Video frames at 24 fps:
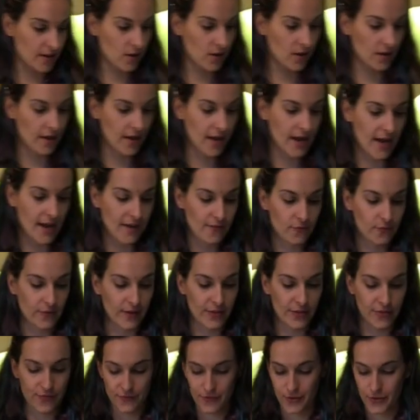halfway
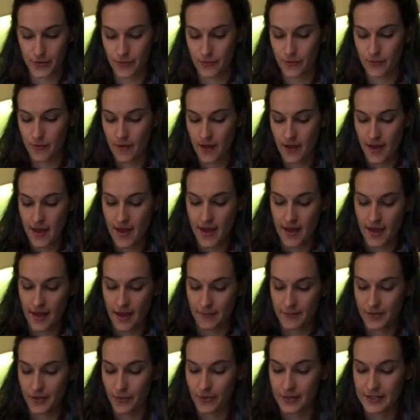through,
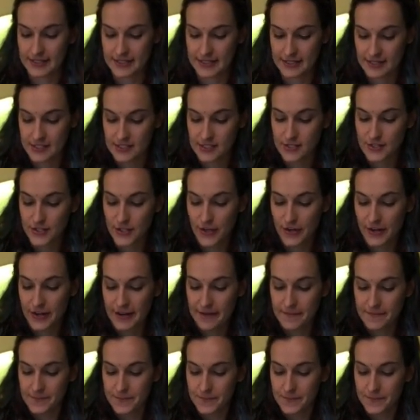I'm going to stir it